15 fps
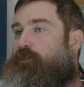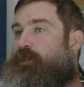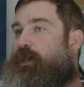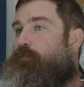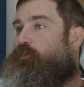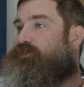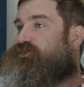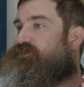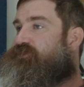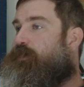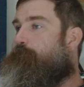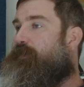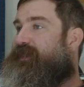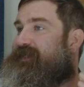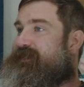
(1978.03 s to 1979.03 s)
or not what
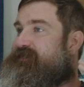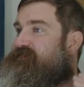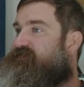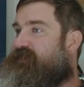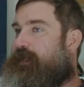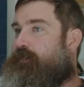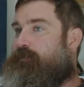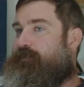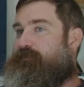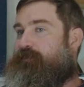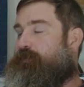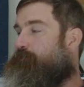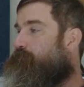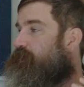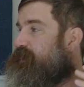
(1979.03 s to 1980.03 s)
somebody is telling
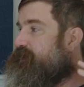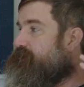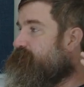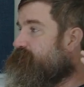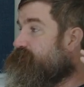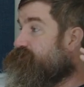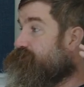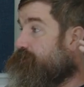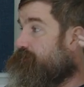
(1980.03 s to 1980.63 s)
them is